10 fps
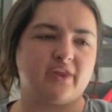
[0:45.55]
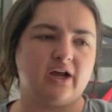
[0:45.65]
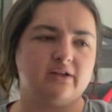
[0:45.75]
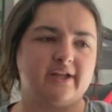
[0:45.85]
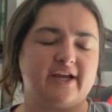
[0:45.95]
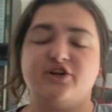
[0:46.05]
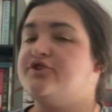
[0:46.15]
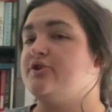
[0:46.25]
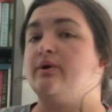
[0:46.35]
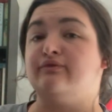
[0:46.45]
like
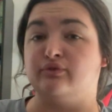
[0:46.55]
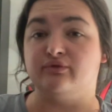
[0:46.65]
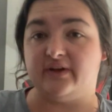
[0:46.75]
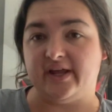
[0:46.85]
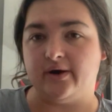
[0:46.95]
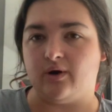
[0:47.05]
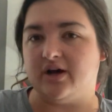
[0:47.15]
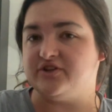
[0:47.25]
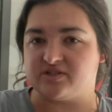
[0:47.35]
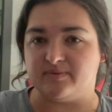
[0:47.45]
do a full video
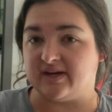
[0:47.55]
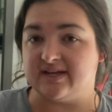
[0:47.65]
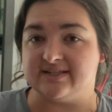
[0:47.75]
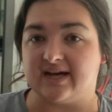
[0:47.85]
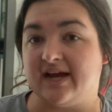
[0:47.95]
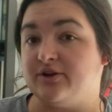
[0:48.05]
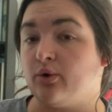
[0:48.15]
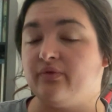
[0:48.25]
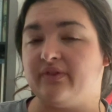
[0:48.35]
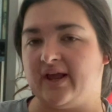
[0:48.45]
on just because I
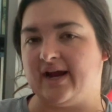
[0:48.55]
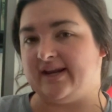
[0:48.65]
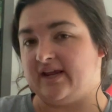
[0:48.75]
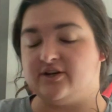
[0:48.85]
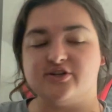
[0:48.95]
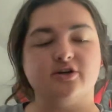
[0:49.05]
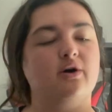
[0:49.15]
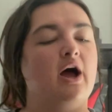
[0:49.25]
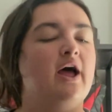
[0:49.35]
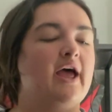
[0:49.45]
don't think I need to.
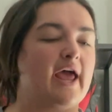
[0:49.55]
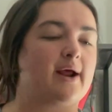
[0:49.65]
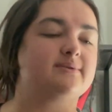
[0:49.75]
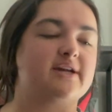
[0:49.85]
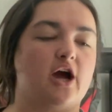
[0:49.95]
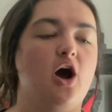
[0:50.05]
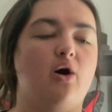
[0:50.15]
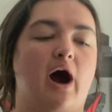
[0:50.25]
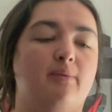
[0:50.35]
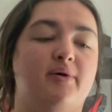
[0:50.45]
And I was like,
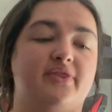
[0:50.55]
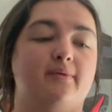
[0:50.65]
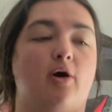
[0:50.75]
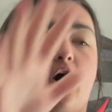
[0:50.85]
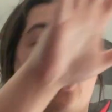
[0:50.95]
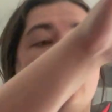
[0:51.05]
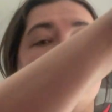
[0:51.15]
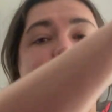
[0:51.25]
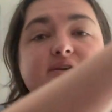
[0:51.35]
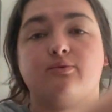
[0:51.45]
oh, I'll put them all
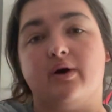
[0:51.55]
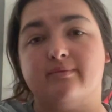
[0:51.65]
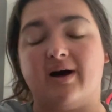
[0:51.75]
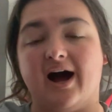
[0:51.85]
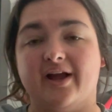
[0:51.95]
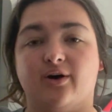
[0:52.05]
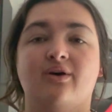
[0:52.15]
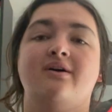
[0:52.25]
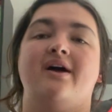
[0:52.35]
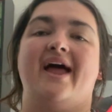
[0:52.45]
into one pile
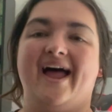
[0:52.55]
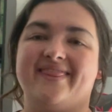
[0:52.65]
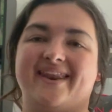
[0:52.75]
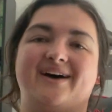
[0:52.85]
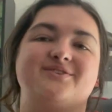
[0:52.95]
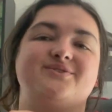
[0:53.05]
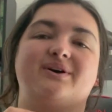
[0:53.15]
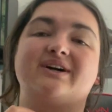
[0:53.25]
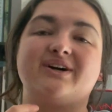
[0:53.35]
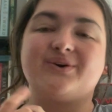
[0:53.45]
and then I'll do
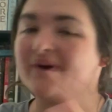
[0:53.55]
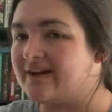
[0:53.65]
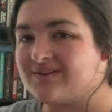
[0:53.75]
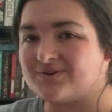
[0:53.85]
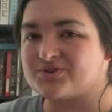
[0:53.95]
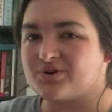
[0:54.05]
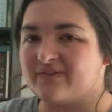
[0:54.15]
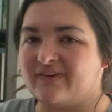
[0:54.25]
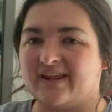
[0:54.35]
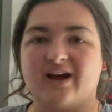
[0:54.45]
a quick little short
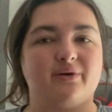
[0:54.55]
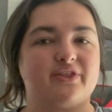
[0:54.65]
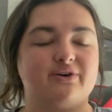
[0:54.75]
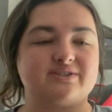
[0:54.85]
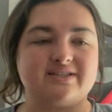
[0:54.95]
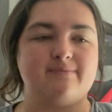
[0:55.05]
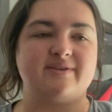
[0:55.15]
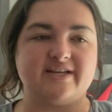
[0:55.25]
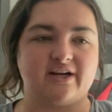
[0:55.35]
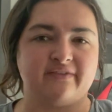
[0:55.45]
video with little
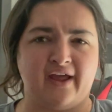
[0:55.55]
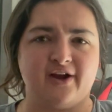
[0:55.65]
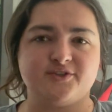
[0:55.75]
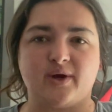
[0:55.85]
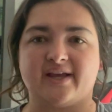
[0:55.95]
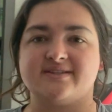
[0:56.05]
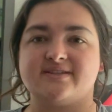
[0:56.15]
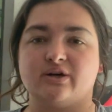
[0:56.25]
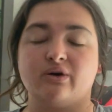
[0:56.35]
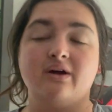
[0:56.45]
snippets here and there so I can
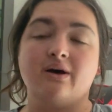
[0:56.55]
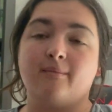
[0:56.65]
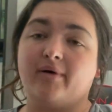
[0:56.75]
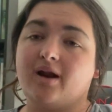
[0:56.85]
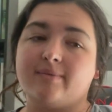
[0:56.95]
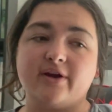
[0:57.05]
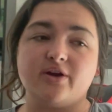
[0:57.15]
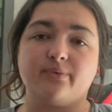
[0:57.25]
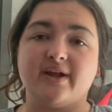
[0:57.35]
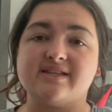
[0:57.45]
still put it on my
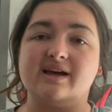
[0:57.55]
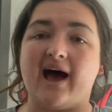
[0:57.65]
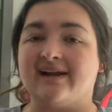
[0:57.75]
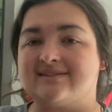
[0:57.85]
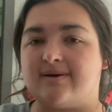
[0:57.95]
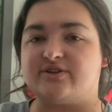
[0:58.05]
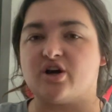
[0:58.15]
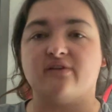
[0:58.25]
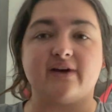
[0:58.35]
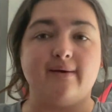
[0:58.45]
Goodreads, add it to my
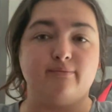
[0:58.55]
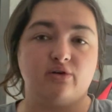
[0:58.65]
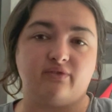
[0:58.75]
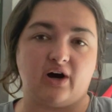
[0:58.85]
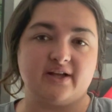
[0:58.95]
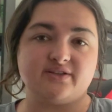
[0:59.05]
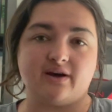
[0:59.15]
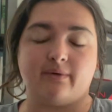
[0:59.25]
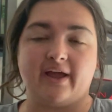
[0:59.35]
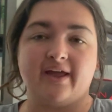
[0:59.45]
shelf, and move on. So
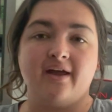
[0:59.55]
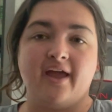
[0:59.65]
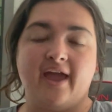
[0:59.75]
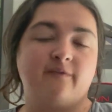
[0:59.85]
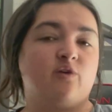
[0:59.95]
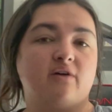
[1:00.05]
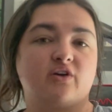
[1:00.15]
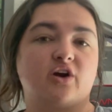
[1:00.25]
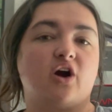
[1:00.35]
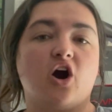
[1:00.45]
that way, if you
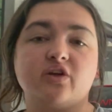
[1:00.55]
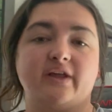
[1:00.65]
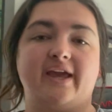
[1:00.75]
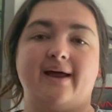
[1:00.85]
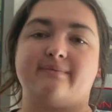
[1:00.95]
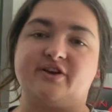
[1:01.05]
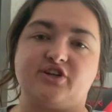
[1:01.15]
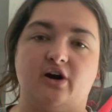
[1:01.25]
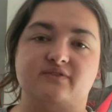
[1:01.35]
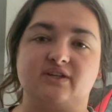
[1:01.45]
ever are looking at my
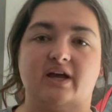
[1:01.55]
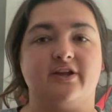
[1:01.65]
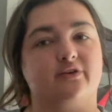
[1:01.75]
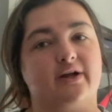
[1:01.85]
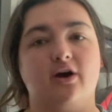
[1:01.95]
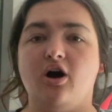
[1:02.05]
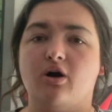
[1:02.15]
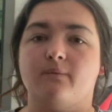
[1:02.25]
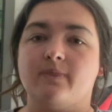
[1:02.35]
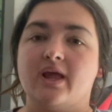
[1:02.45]
shelves and you're like,
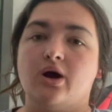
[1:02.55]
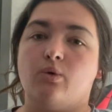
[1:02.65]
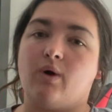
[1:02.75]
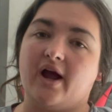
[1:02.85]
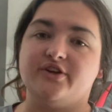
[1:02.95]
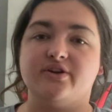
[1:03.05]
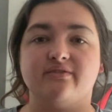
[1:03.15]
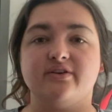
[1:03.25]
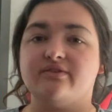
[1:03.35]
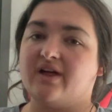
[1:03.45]
oh, why did you
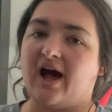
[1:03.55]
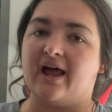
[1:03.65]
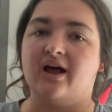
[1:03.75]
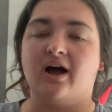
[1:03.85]
never do that?